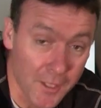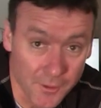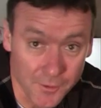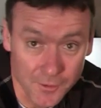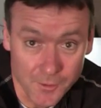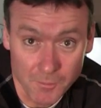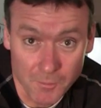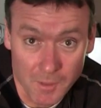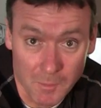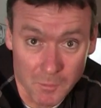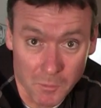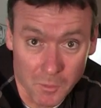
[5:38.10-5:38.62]

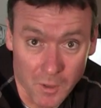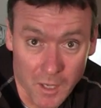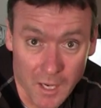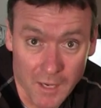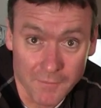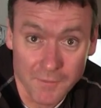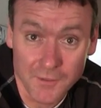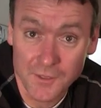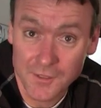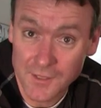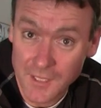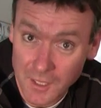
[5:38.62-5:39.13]
peels the
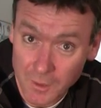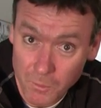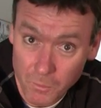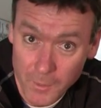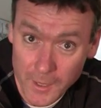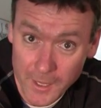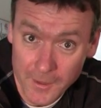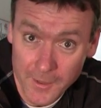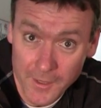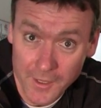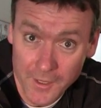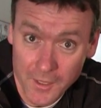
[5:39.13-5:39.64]
rubber off
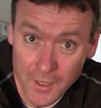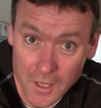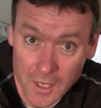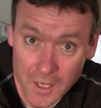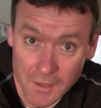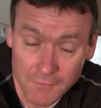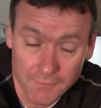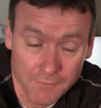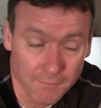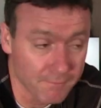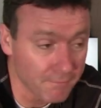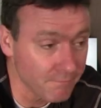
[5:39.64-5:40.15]
instead of wearing
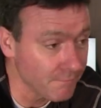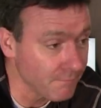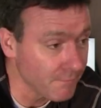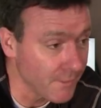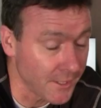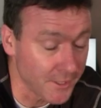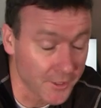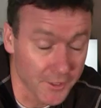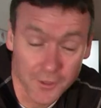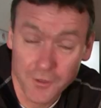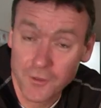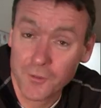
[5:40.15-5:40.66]
it off,
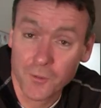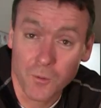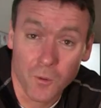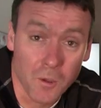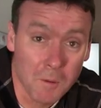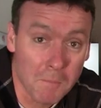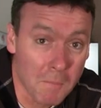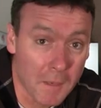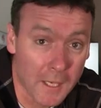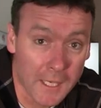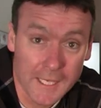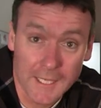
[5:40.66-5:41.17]
and you're
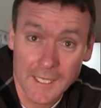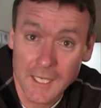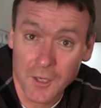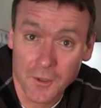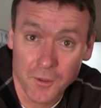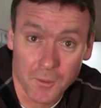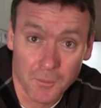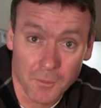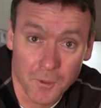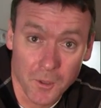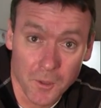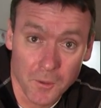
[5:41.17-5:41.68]
throwing
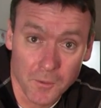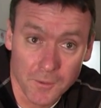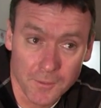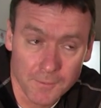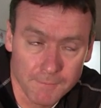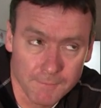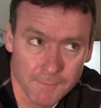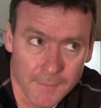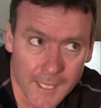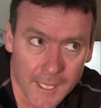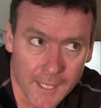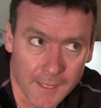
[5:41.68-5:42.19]
money down the
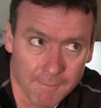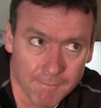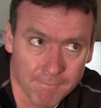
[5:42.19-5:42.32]
road.